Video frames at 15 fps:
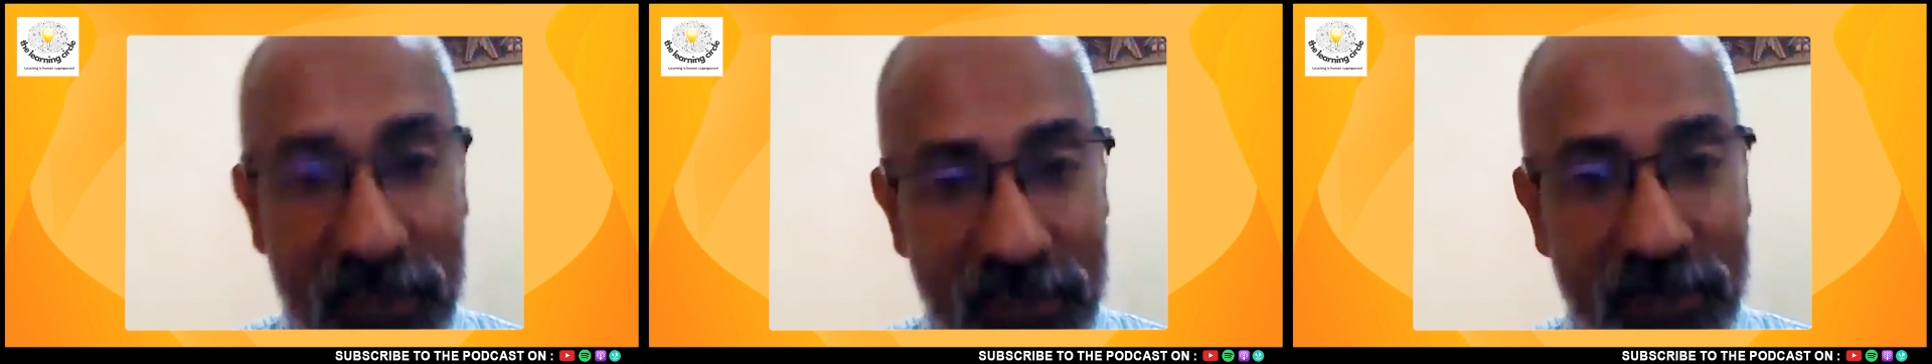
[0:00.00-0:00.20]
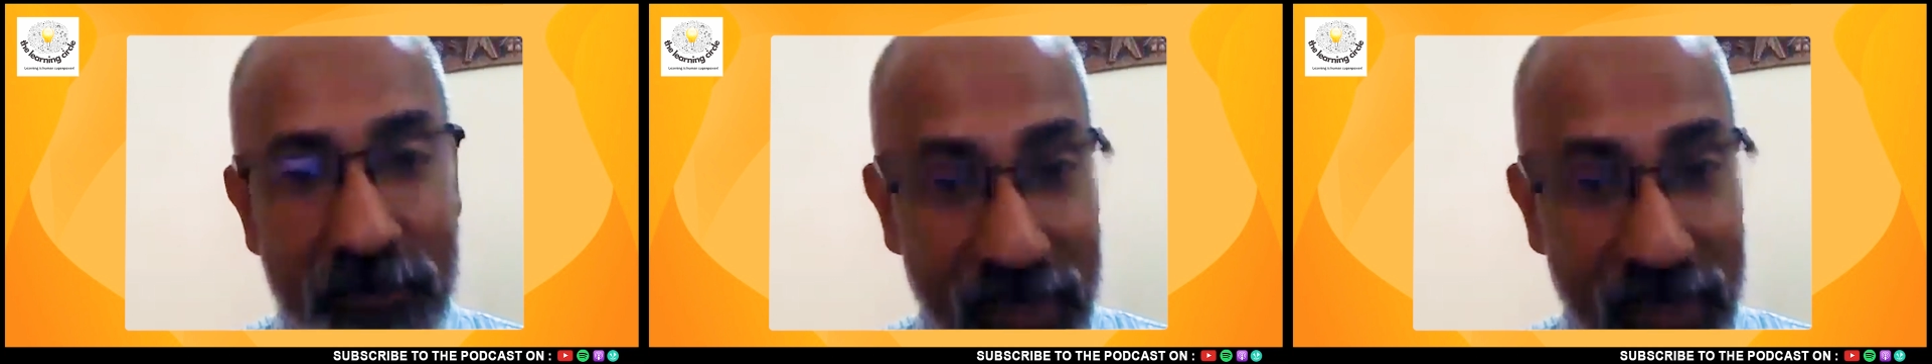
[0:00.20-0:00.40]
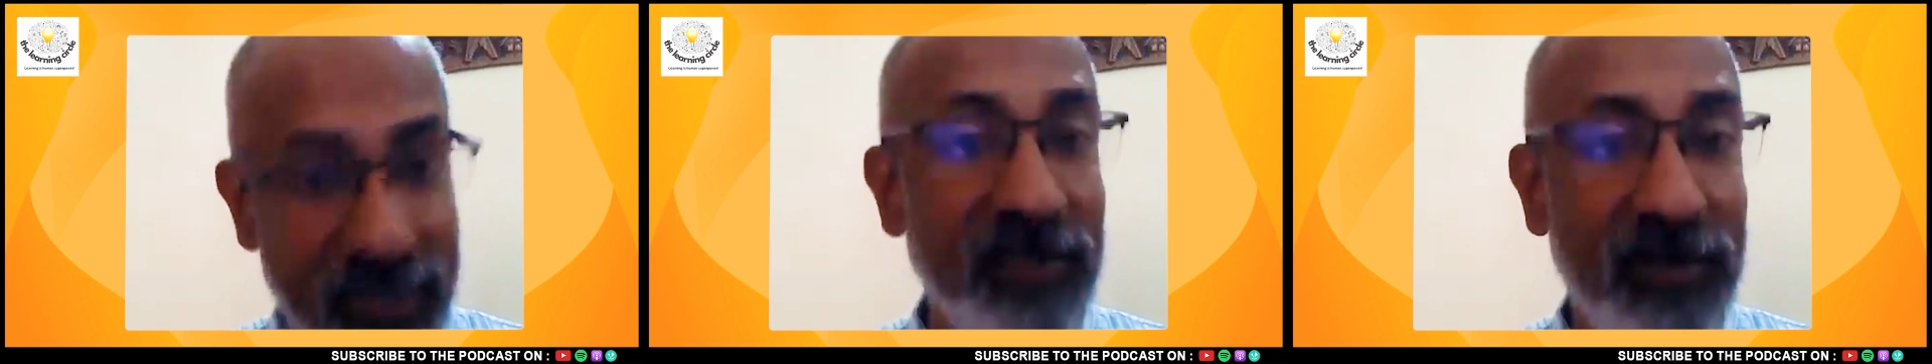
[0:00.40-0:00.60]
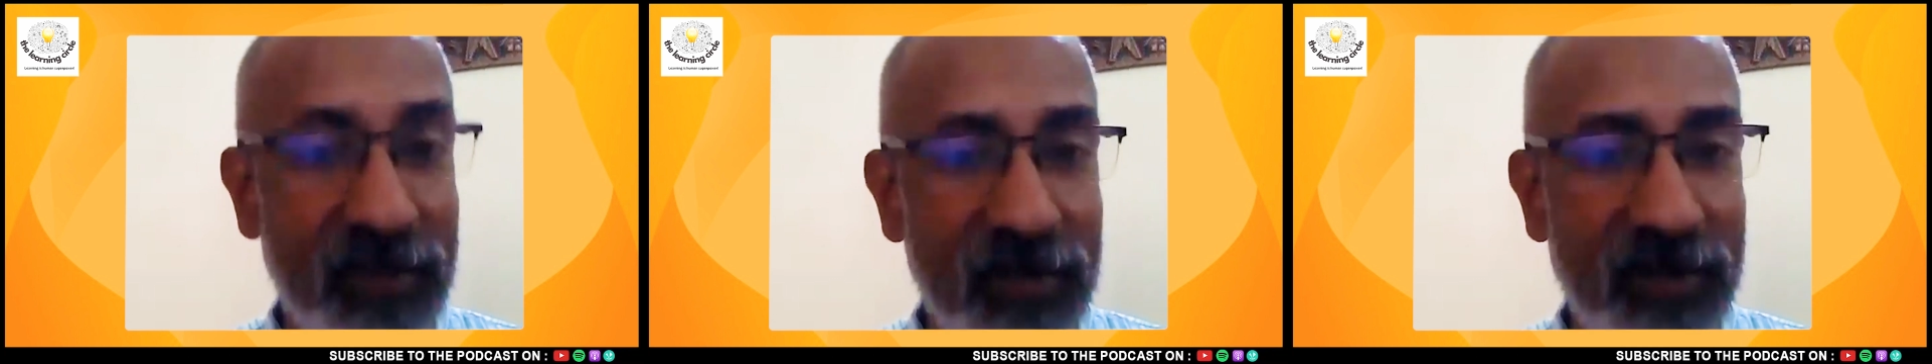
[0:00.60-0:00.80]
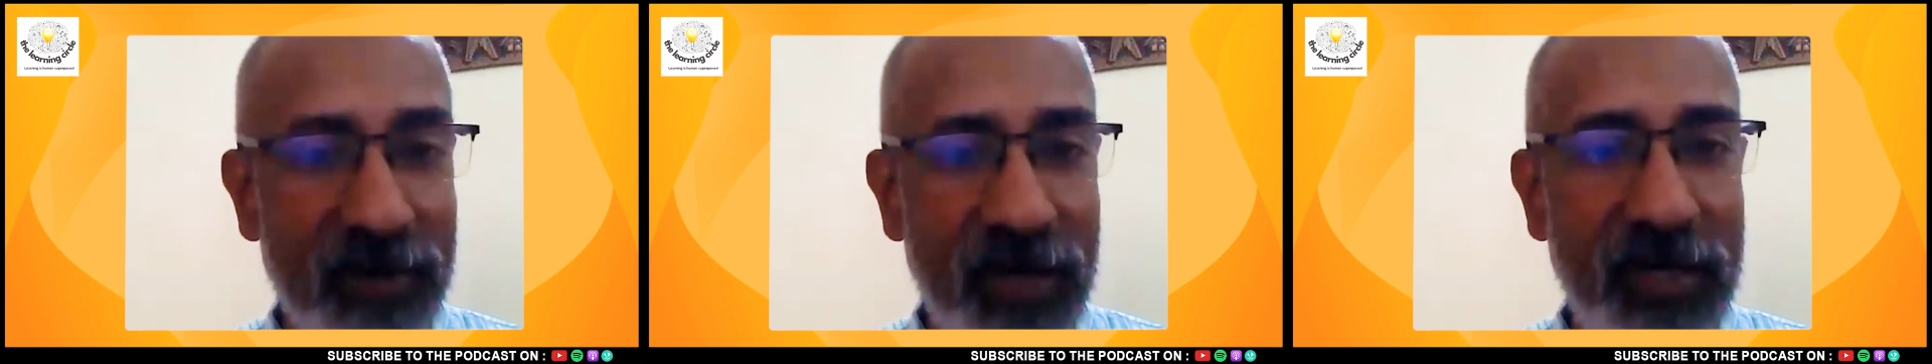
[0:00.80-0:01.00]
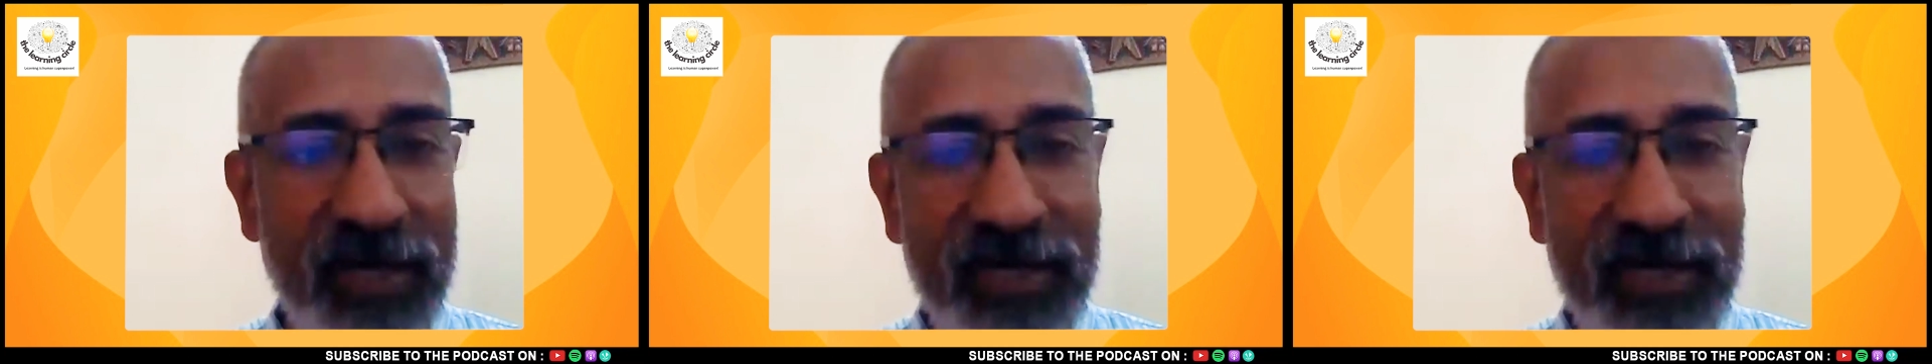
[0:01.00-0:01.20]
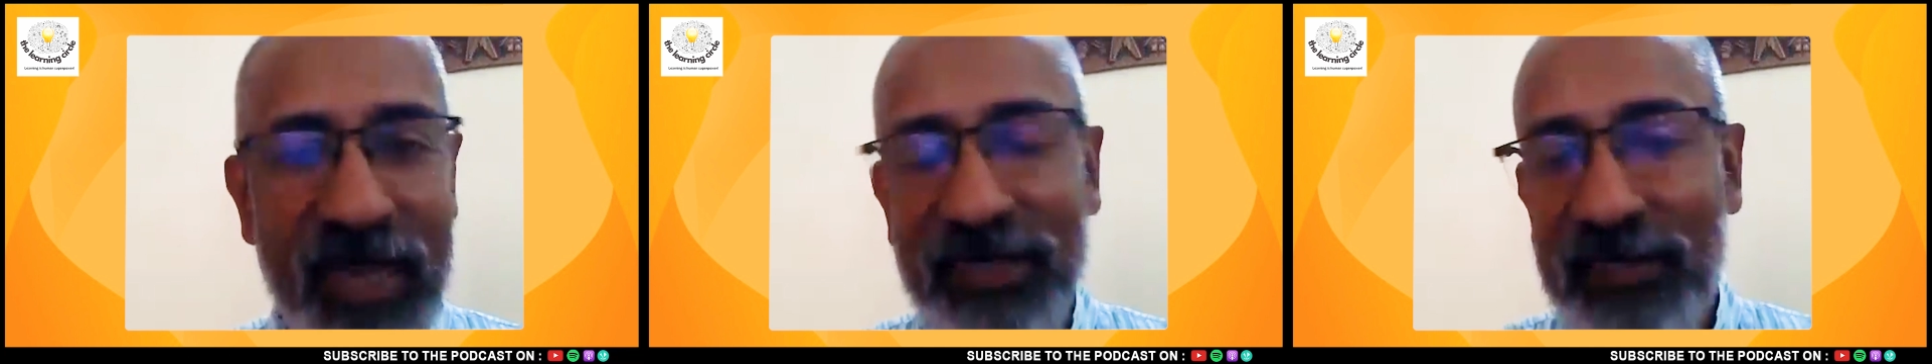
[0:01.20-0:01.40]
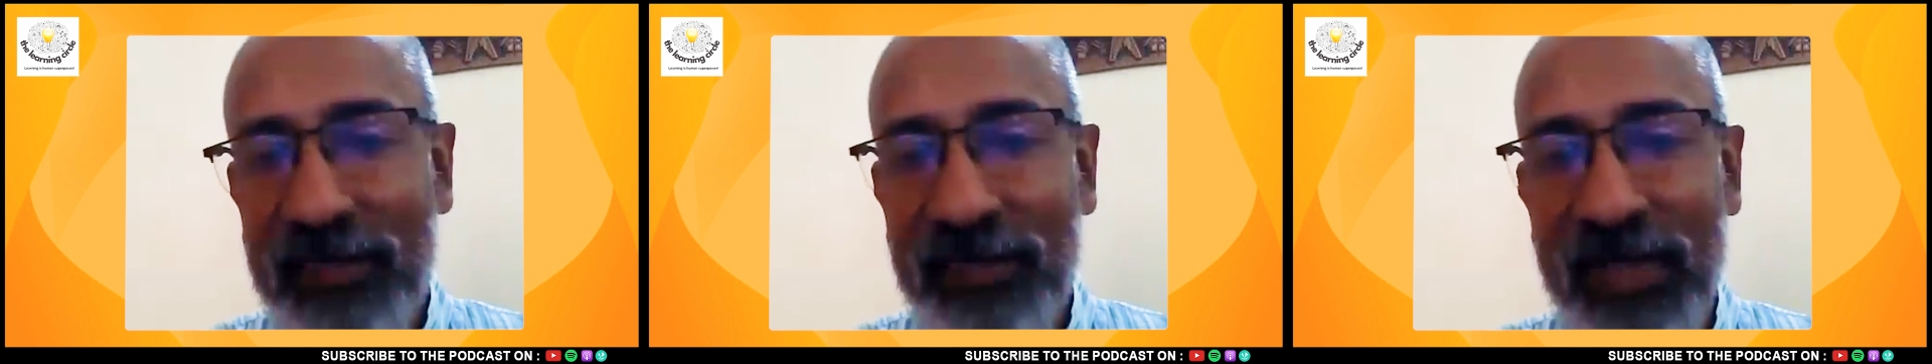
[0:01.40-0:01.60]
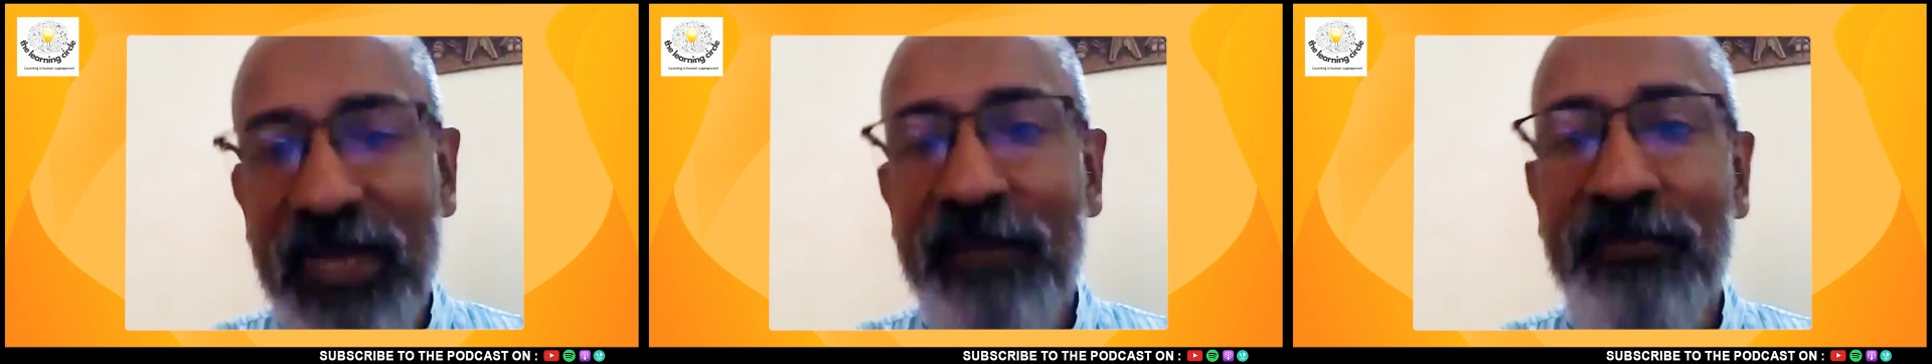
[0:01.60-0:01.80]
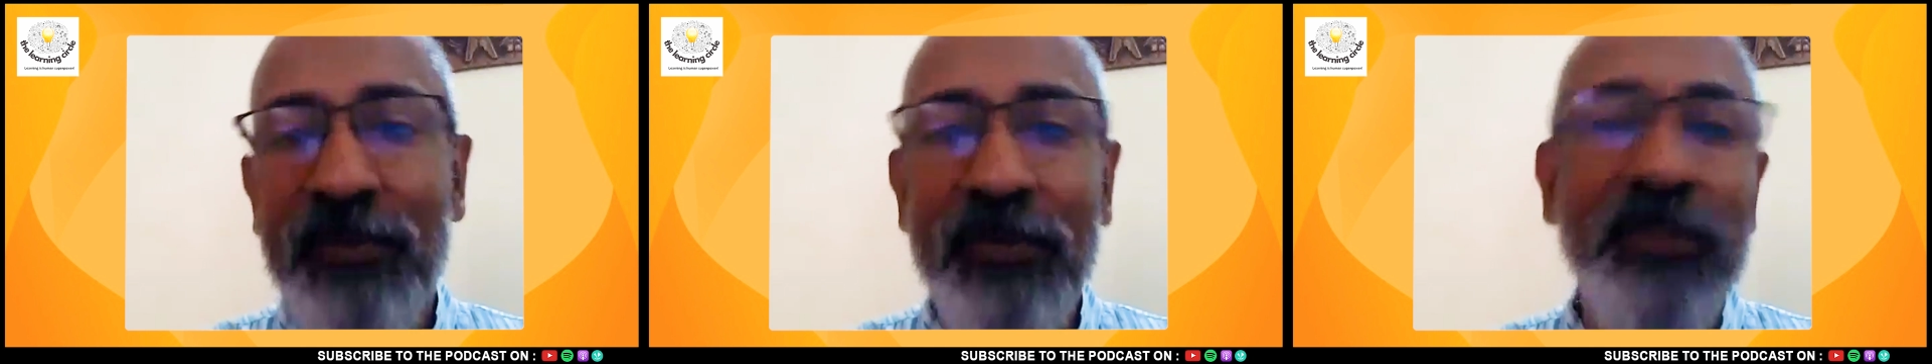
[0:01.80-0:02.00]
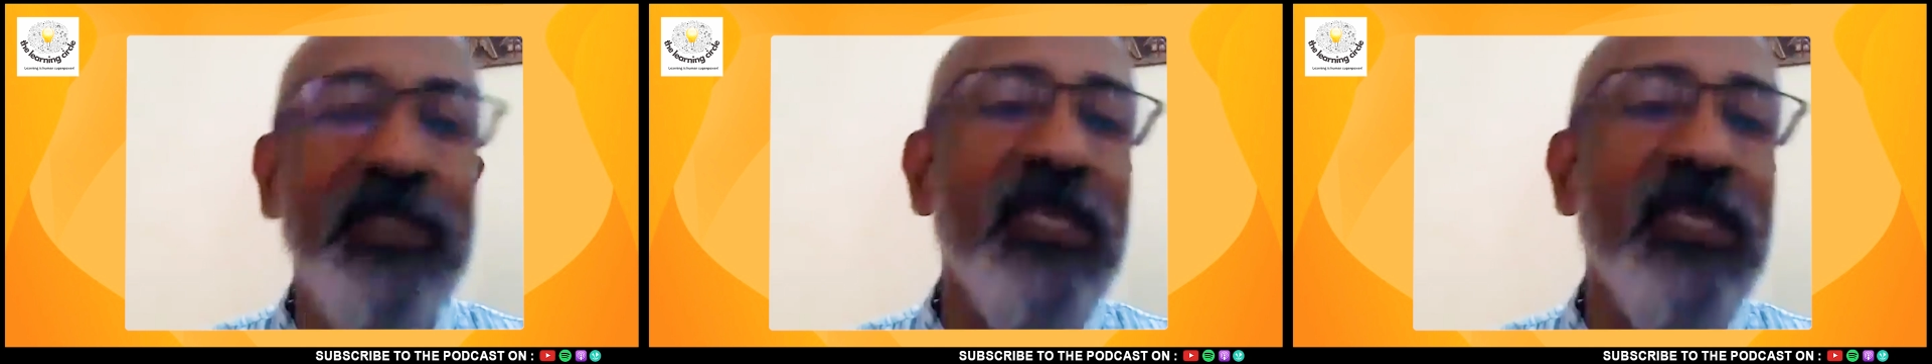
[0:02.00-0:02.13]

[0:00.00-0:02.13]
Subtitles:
know his or her students better.